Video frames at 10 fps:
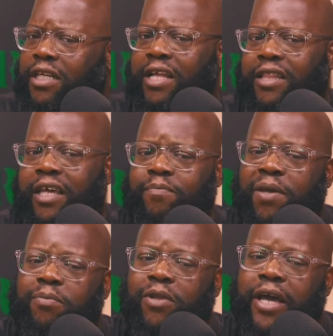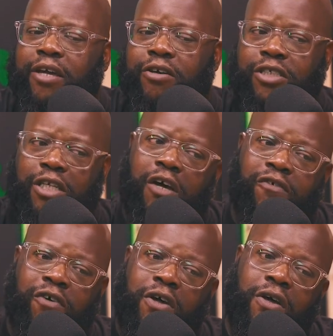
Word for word: And I think people like yourself,